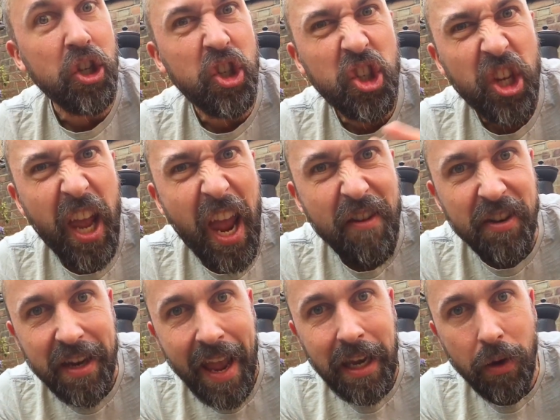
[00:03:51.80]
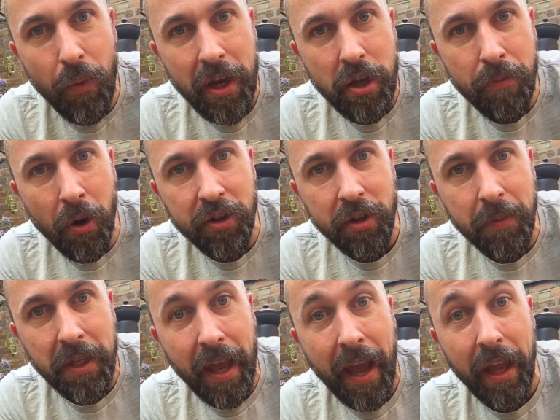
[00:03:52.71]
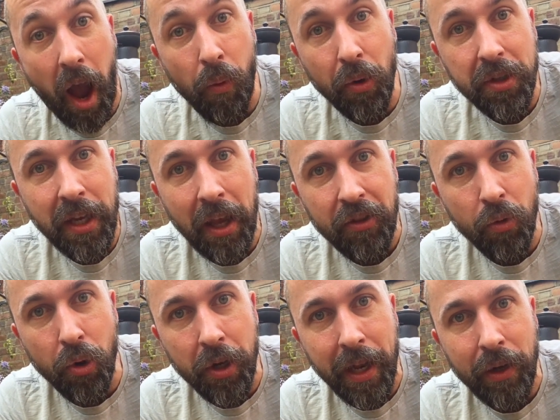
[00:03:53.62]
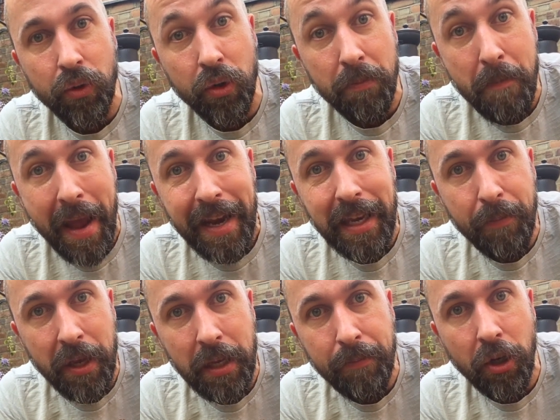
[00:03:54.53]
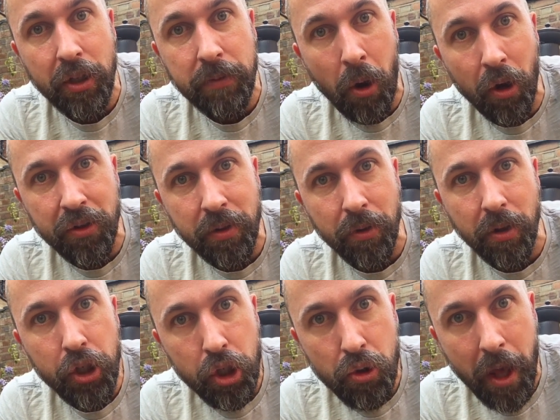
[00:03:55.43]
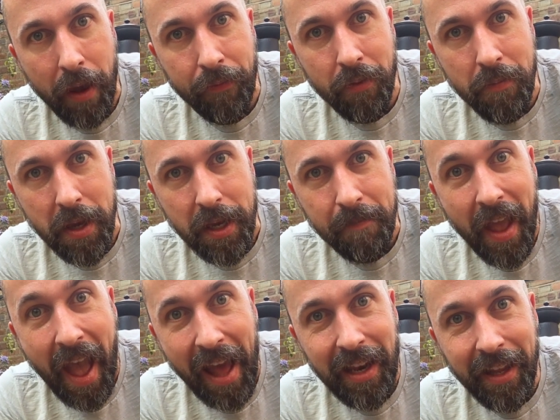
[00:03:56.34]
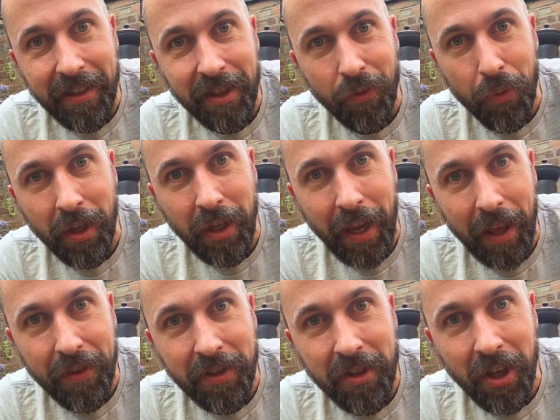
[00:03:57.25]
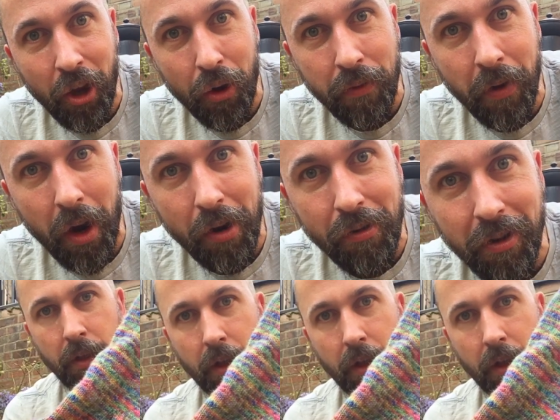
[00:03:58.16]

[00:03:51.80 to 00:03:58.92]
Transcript: it, share it any way you possibly can. I want to get the word out to as many people as possible. Do that for me, and let's see if we can get this thing going viral.